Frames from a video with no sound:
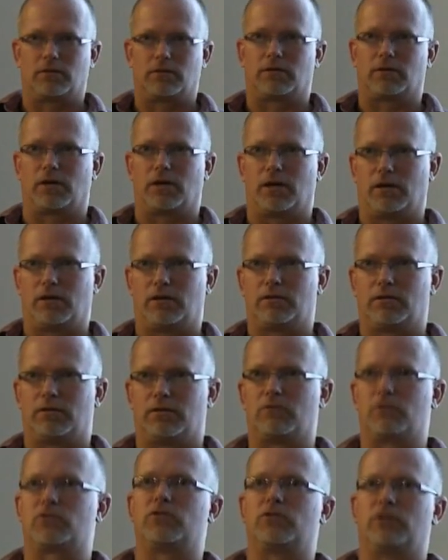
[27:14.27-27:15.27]
Okay,
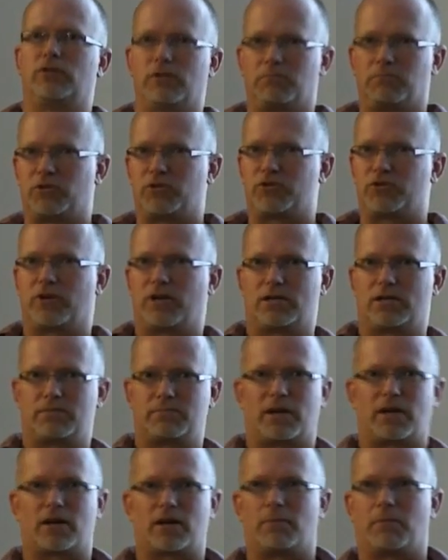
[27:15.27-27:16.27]
those who didn't put your hands
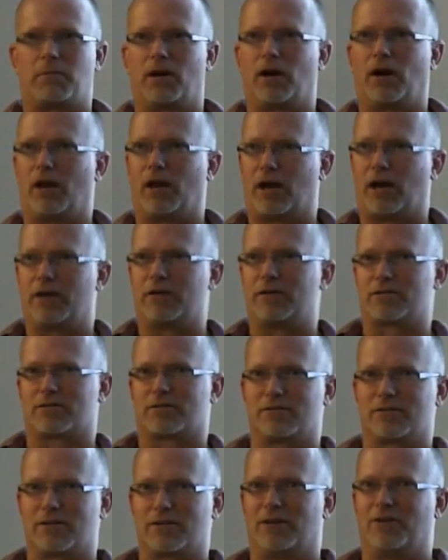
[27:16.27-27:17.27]
back up are liars
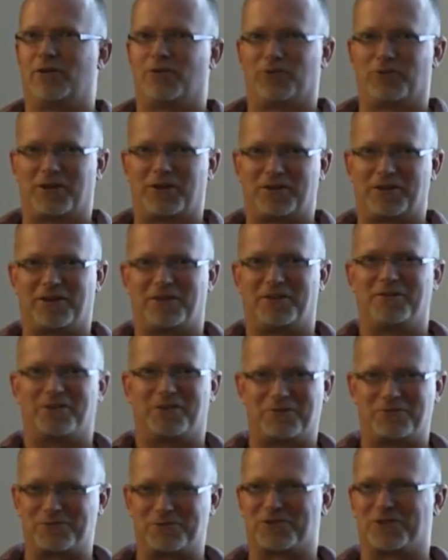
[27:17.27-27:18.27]
because I know they
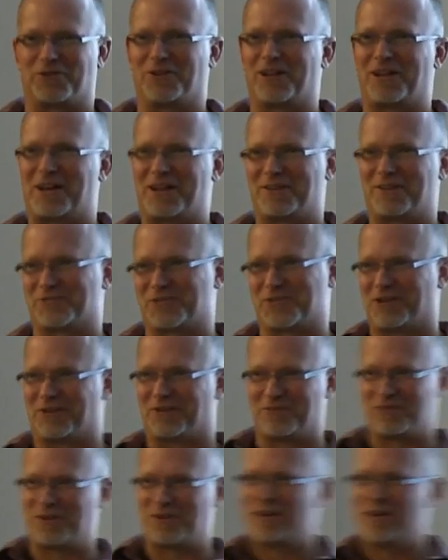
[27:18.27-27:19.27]
did. There was a lot of
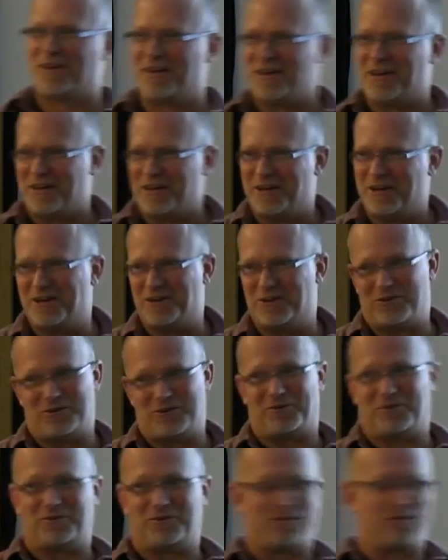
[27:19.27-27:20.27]
stuff in
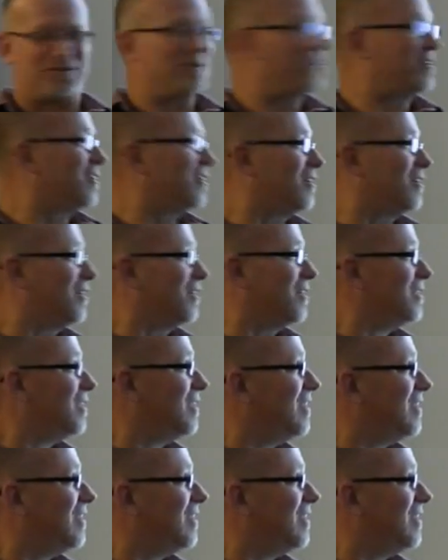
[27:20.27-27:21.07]
there that uh,